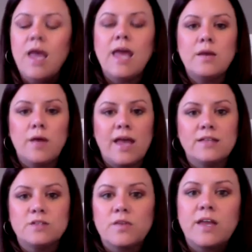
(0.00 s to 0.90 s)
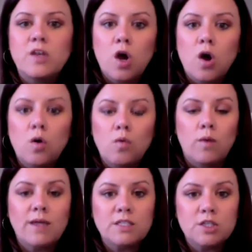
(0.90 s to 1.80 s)
and so they know
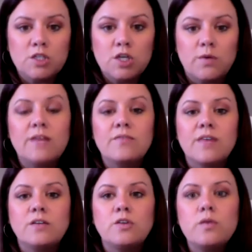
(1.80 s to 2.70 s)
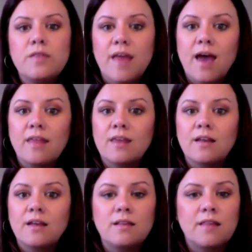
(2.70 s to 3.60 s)
what to do. And if they do that,
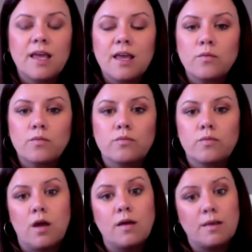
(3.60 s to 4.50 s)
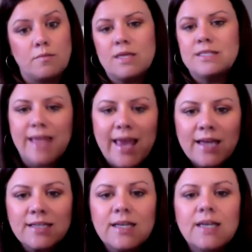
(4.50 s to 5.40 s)
then they get a piece of
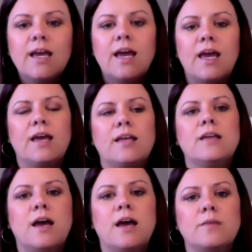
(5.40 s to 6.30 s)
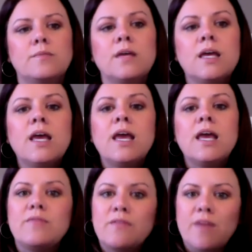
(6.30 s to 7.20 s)
candy. And
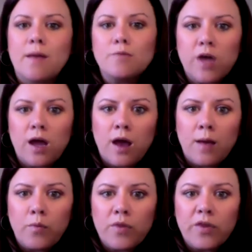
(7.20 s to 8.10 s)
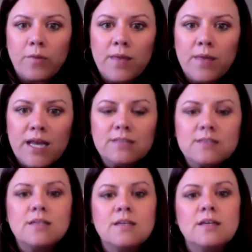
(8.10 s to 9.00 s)
if they've kept up with their
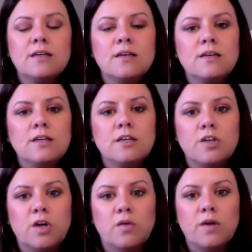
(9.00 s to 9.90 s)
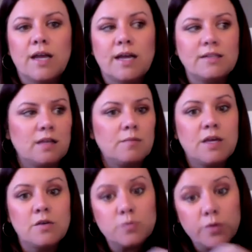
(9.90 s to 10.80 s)
minutes, and I tell them,
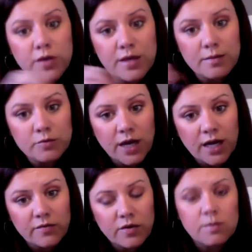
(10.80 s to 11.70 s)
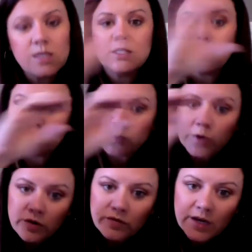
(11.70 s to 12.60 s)
here's where you keep track of your minutes. Here's where
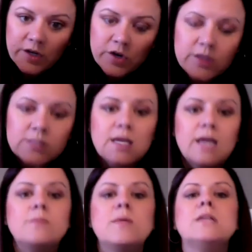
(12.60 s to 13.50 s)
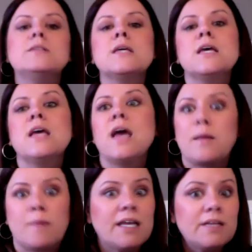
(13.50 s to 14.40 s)
you find your assignment. I
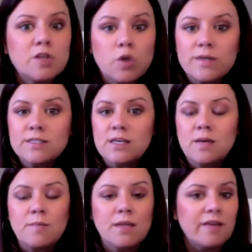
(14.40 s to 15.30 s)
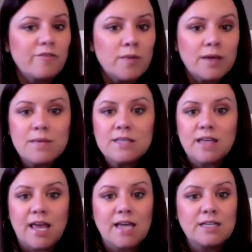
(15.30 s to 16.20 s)
might even quiz them and give them like a piece of
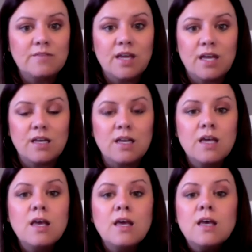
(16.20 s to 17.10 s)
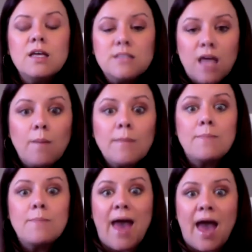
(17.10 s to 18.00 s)
candy if they can tell me
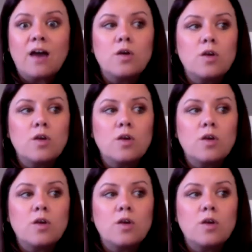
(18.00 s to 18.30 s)
back,